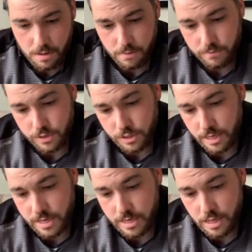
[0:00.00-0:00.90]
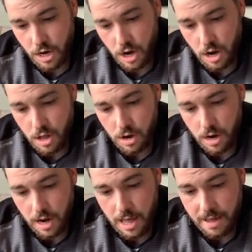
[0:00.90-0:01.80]
obviously,
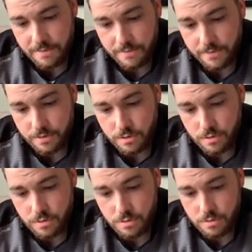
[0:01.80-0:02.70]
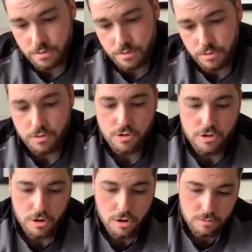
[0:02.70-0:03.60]
long left,
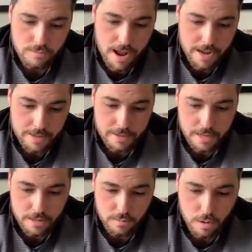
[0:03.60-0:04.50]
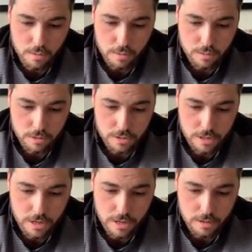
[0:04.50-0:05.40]
short right is what we would
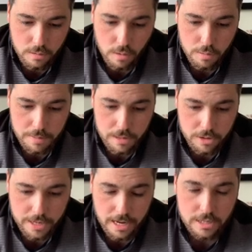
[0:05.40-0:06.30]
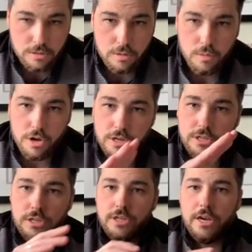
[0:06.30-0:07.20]
uh, what we'd be looking at. So it
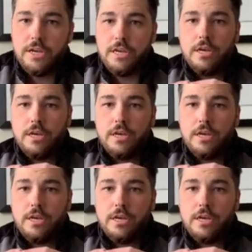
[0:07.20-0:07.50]
works as a